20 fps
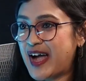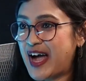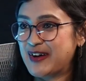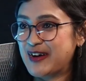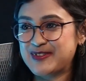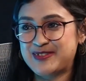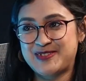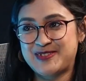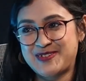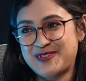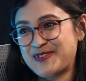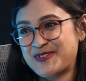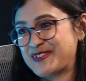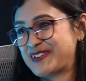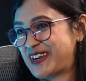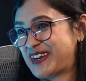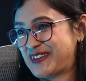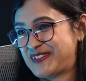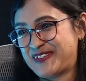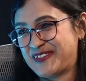I was so
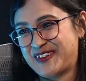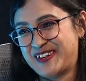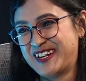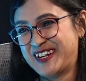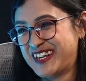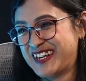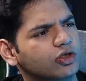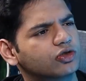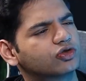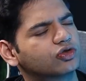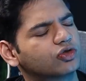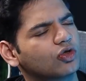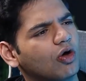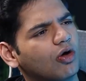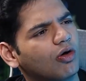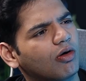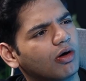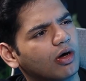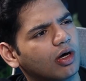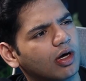grateful.
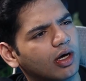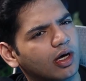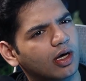So,